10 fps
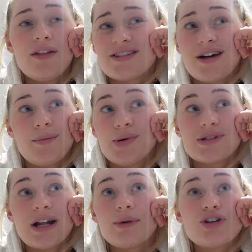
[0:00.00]
The
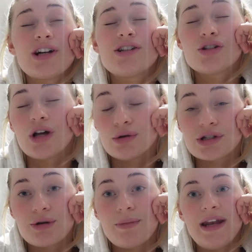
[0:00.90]
samples, like, we tried
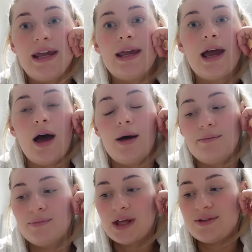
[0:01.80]
so many,
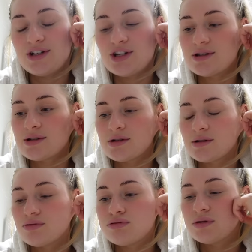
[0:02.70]
and they're
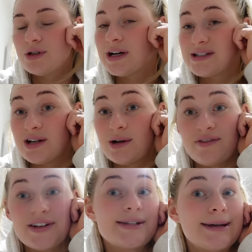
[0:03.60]
just, you guys know how
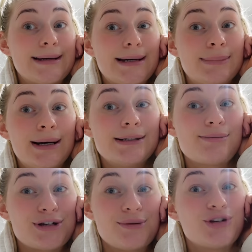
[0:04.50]
fussy I am,
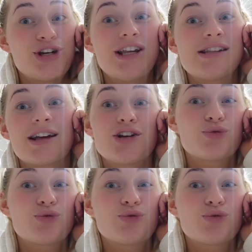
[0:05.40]
especially with jeans.